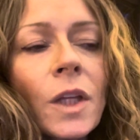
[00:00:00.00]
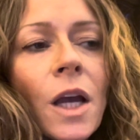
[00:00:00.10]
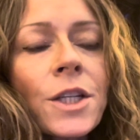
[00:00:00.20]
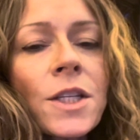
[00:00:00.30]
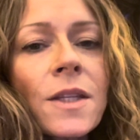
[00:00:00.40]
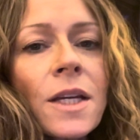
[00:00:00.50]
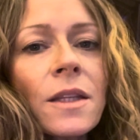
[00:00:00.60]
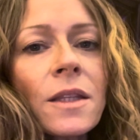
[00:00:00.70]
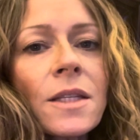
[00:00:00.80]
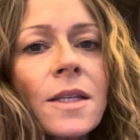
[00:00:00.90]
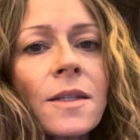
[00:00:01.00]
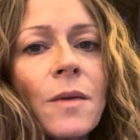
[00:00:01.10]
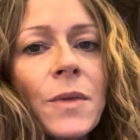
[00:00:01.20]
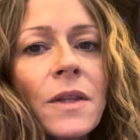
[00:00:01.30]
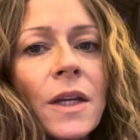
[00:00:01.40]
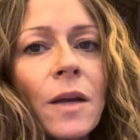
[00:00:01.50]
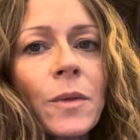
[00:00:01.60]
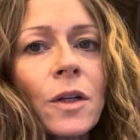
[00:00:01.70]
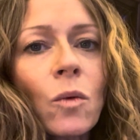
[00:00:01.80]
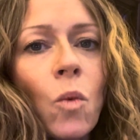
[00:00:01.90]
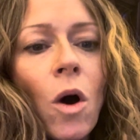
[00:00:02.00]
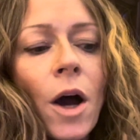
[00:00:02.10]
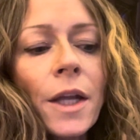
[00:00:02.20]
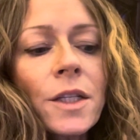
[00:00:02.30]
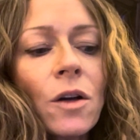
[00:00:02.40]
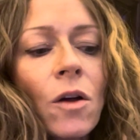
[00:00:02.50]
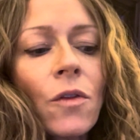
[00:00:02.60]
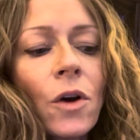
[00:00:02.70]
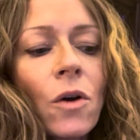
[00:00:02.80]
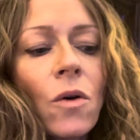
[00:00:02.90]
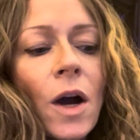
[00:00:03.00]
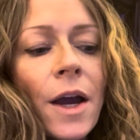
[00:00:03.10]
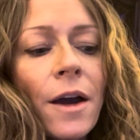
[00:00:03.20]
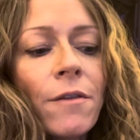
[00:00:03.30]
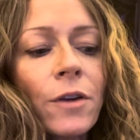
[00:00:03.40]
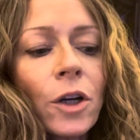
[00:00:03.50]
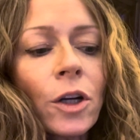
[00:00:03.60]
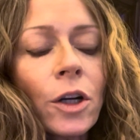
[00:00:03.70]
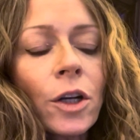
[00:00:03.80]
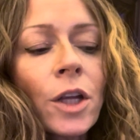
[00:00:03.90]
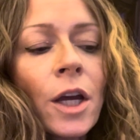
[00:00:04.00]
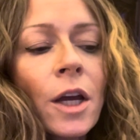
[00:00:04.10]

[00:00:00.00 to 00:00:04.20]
I just think that this is something that I'm going to want, although I have heard